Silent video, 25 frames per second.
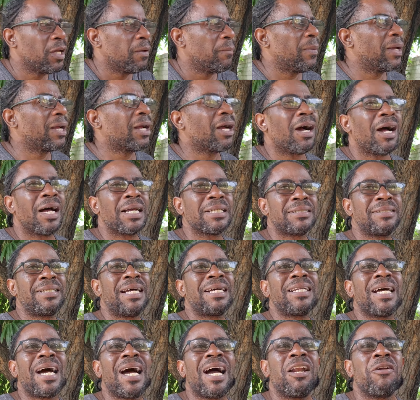because
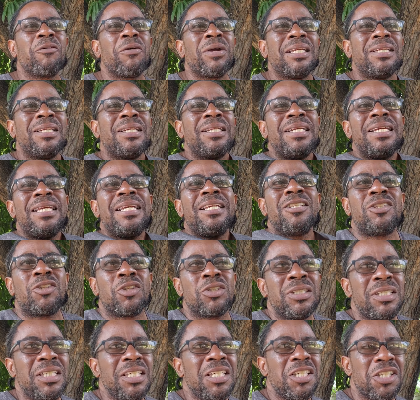Dana already did
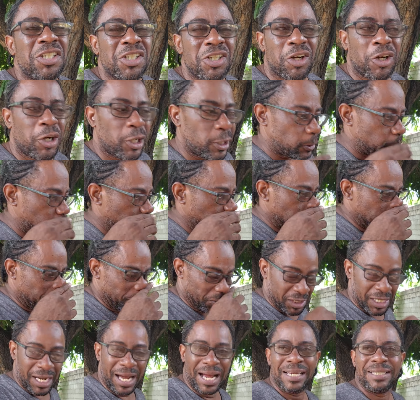into t-shirt,
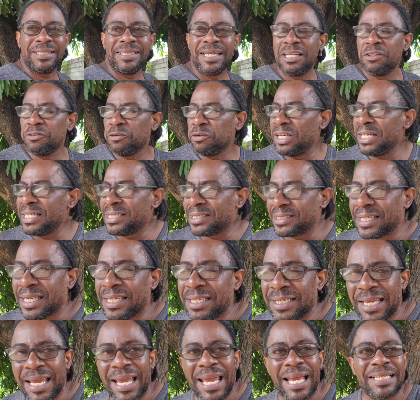and then
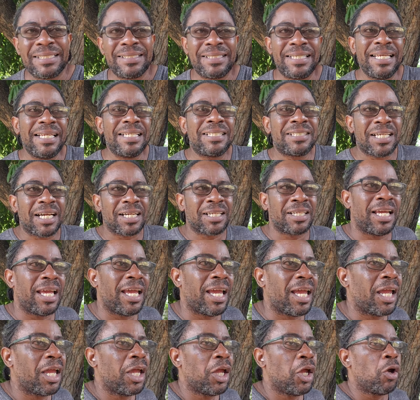recently a teacher
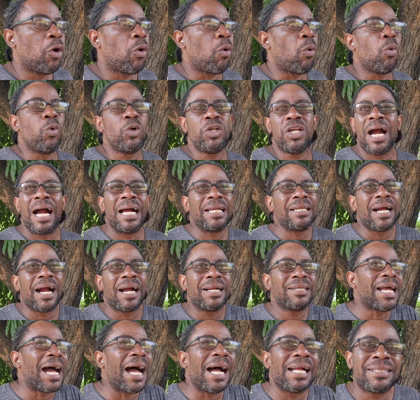K, who you are
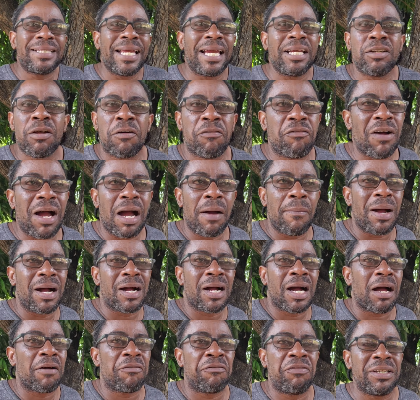not taking a farmer
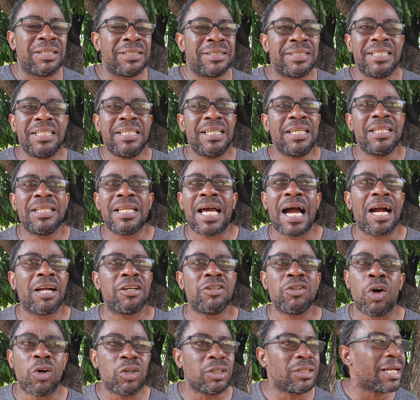coffee tea nor
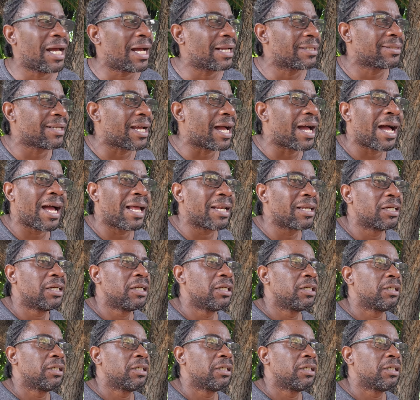nothing at all,